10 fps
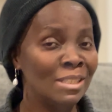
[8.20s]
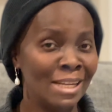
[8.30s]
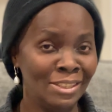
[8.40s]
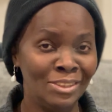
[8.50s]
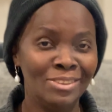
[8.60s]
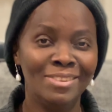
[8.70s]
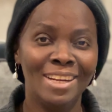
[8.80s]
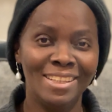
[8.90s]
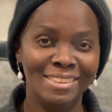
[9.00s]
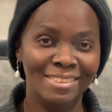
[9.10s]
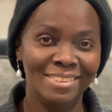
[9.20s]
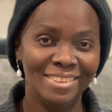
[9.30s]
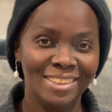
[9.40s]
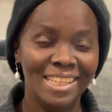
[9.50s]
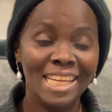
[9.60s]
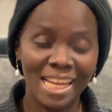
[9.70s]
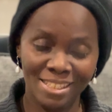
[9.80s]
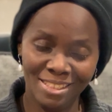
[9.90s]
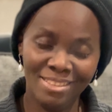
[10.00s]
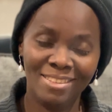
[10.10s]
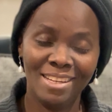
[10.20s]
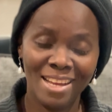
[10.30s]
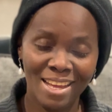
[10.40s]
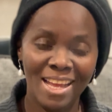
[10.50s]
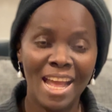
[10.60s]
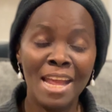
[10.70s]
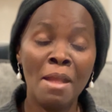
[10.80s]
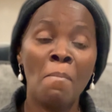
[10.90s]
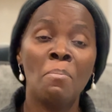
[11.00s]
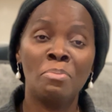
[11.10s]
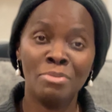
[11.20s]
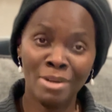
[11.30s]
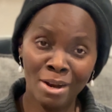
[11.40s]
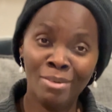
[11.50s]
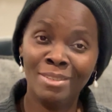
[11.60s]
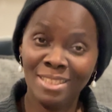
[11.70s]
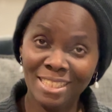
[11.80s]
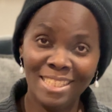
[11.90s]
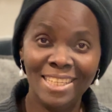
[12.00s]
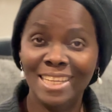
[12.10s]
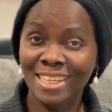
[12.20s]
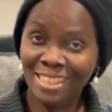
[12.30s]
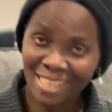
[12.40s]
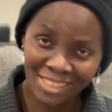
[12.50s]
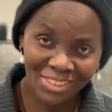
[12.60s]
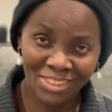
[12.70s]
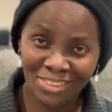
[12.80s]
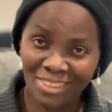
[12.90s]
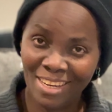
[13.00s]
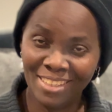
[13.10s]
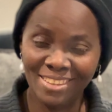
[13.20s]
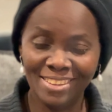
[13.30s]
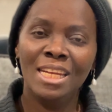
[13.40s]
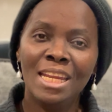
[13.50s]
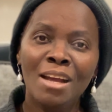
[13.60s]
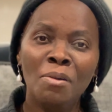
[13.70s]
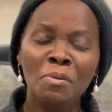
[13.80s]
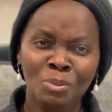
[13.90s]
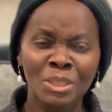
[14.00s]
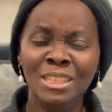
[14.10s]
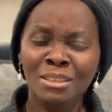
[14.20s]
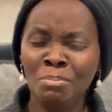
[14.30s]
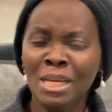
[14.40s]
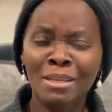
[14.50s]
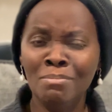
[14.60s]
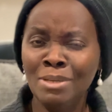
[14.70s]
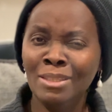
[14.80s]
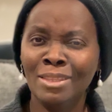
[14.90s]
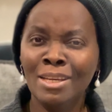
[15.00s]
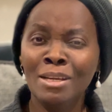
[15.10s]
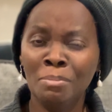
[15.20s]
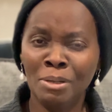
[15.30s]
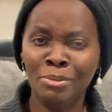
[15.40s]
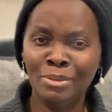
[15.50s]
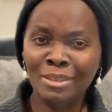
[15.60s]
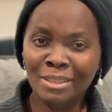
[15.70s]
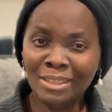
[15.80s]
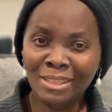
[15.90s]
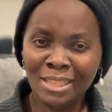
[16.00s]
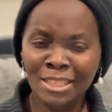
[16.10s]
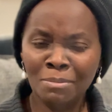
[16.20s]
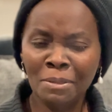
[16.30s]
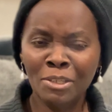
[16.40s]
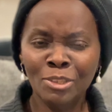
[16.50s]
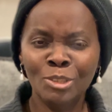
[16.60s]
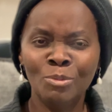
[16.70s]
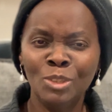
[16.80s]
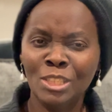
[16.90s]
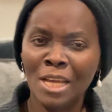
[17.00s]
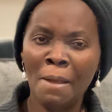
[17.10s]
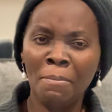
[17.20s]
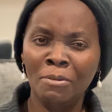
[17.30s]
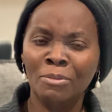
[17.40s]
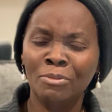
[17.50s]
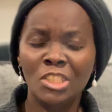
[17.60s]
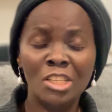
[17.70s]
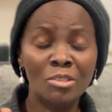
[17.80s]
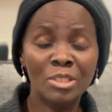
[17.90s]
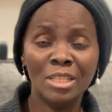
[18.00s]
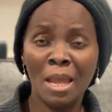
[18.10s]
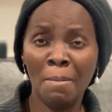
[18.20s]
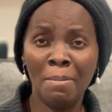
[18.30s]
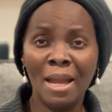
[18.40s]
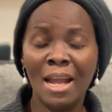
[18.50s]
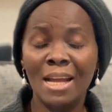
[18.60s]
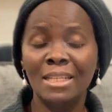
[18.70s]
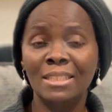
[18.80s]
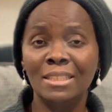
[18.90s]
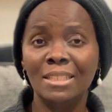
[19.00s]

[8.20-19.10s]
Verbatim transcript: a Nigerian. Yes, I am proudly a Nigerian. Now, what is making me think about this is because of the type of stereotype I had